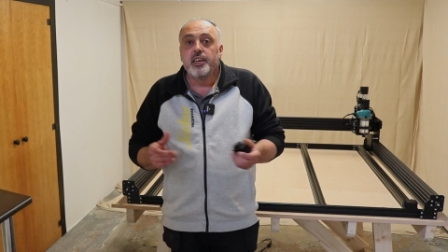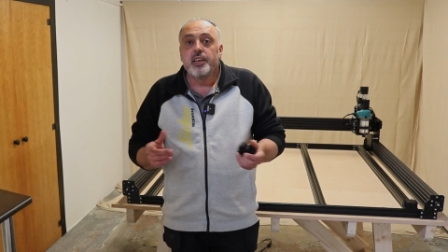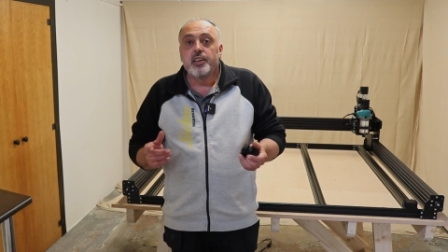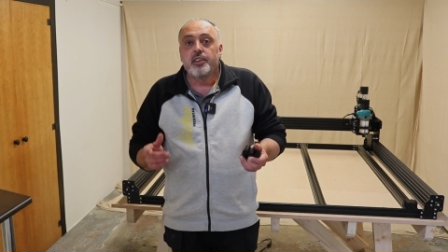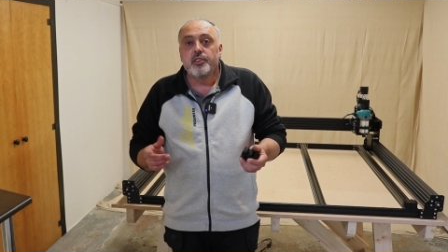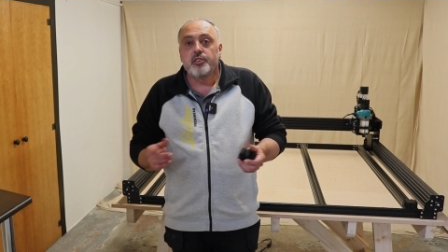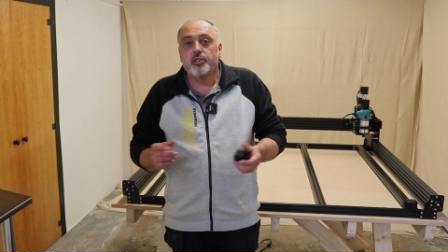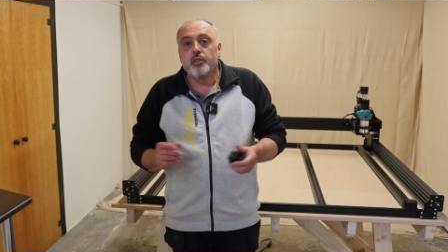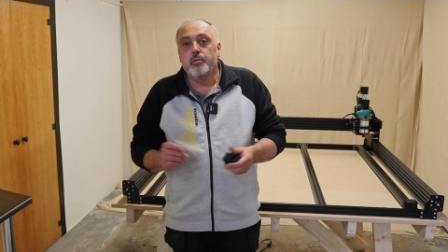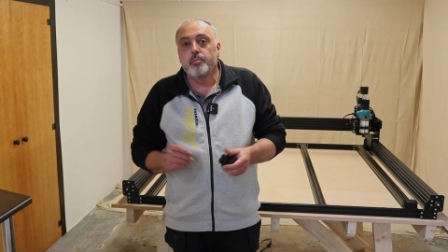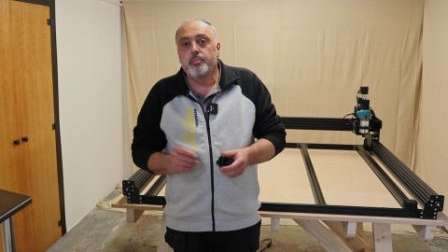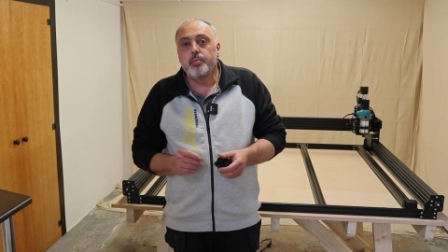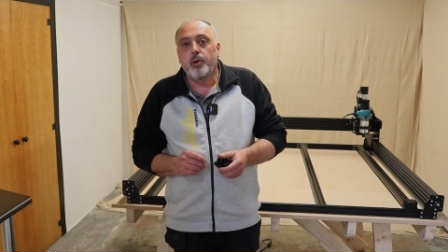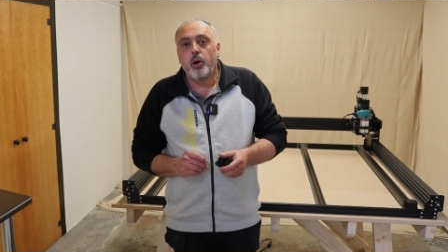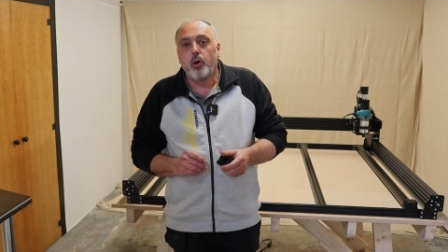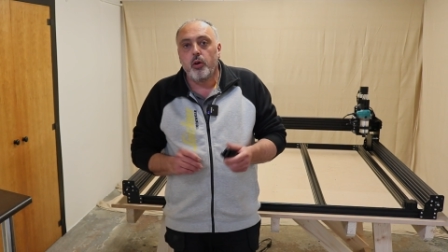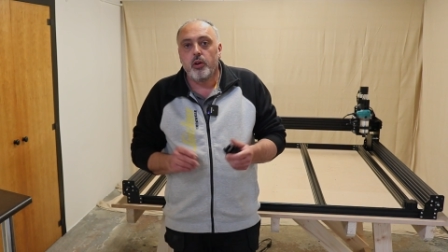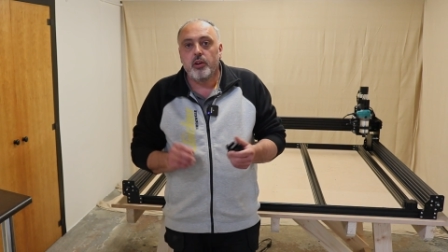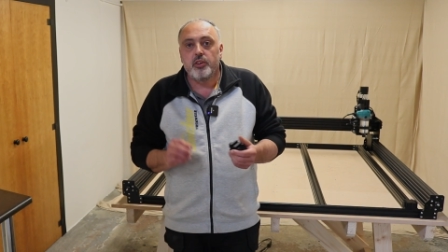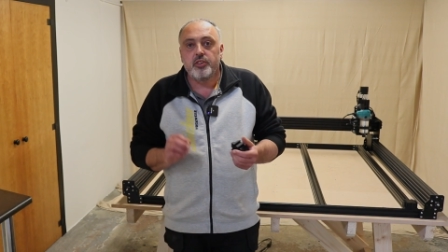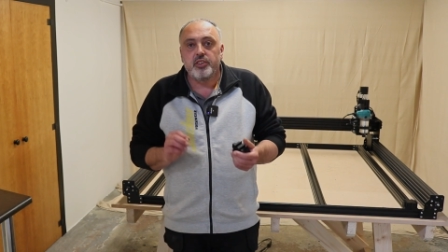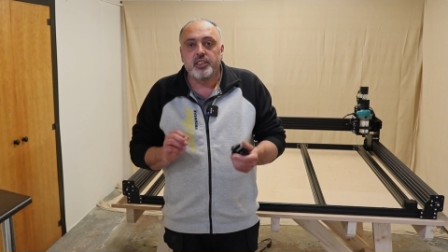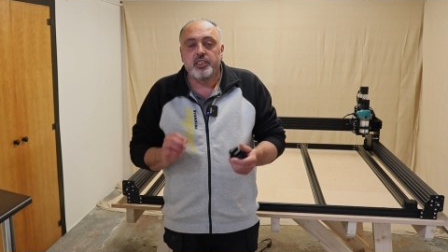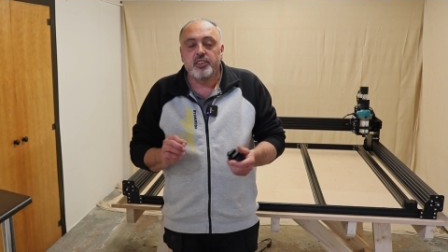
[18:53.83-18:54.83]
some
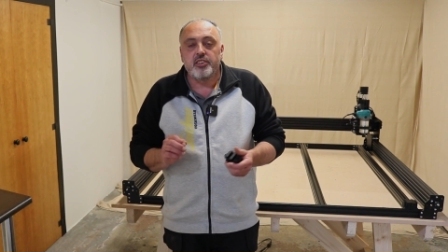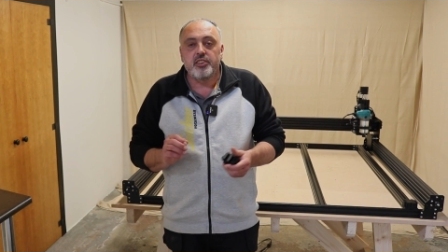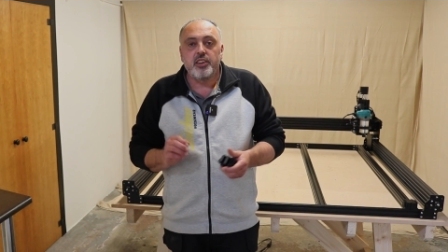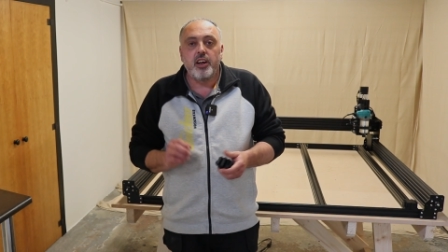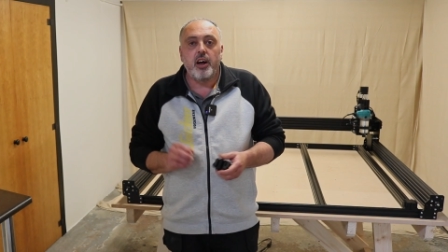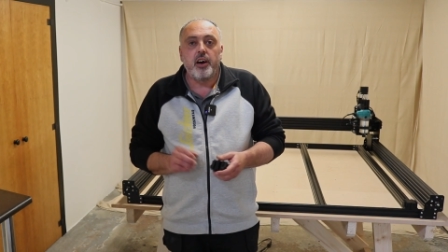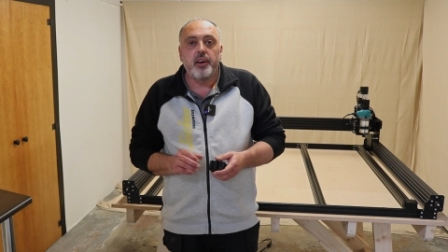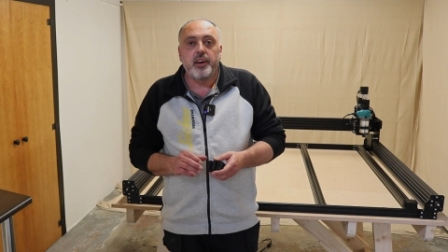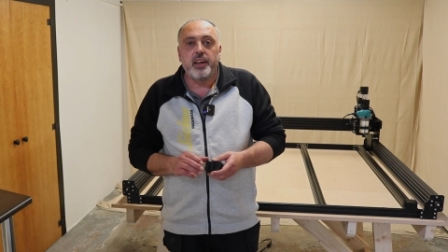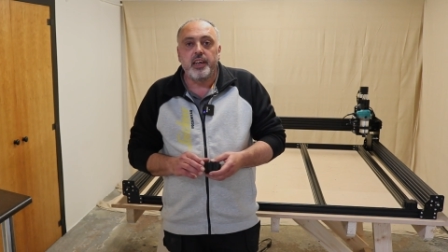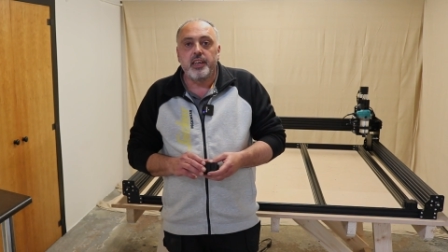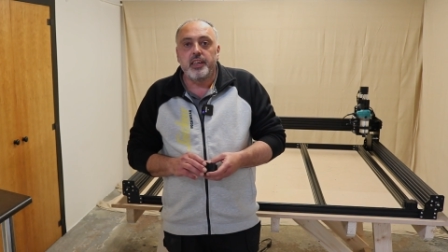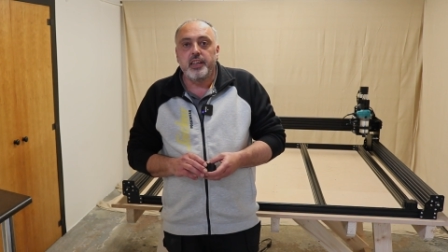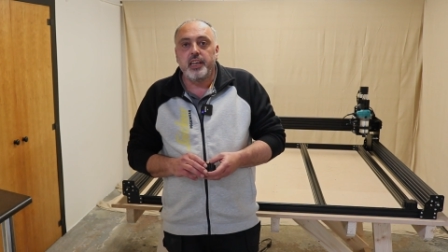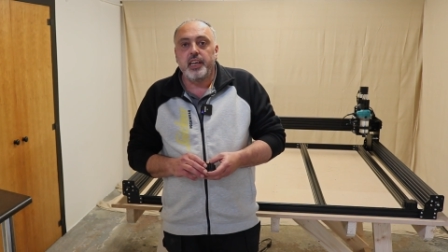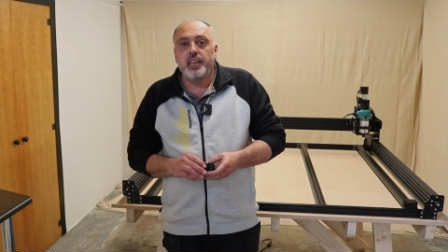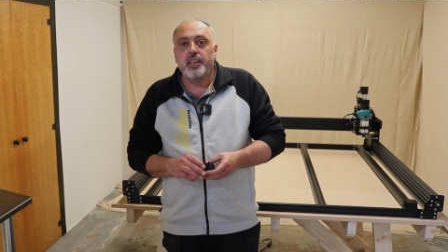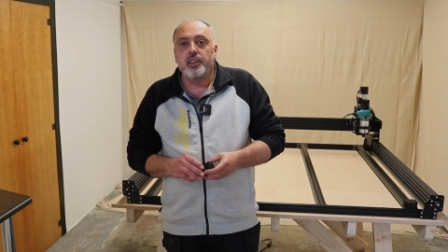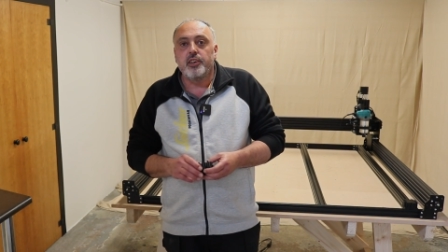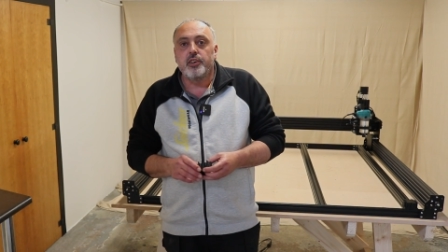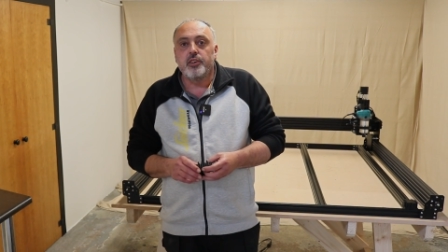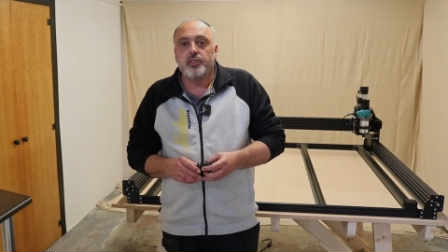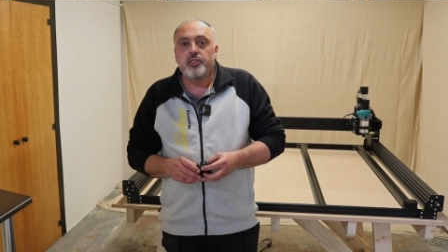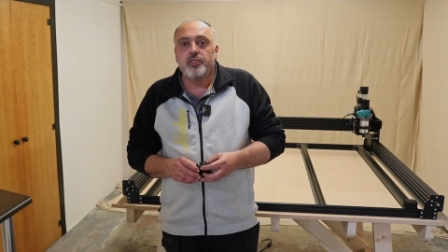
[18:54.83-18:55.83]
bolts and slot-in
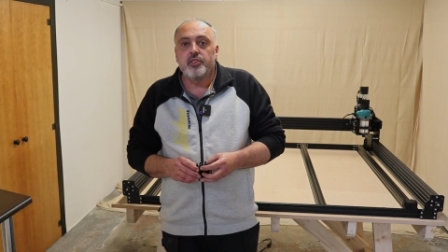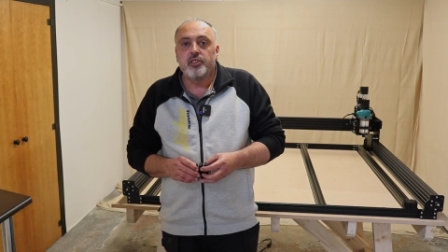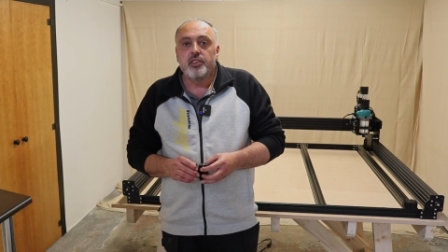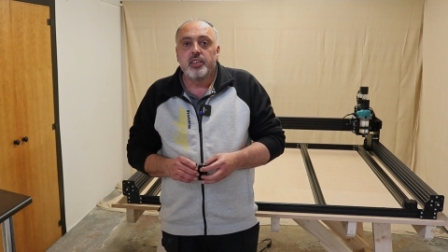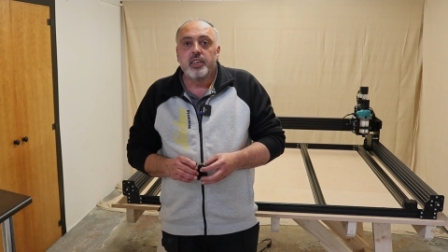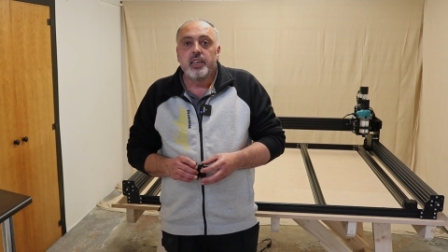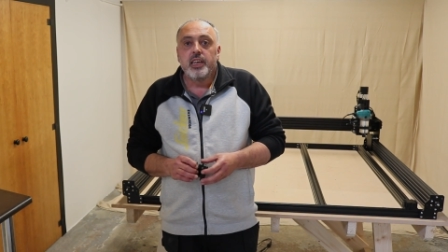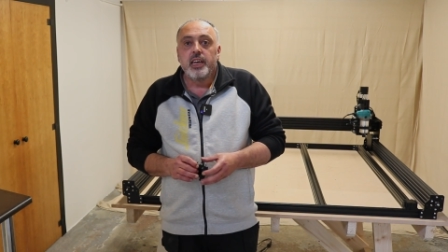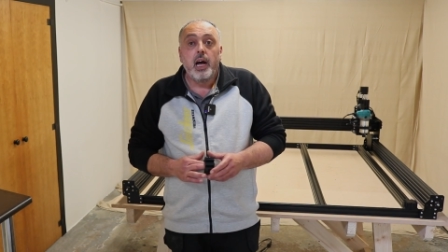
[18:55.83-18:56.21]
T-nuts.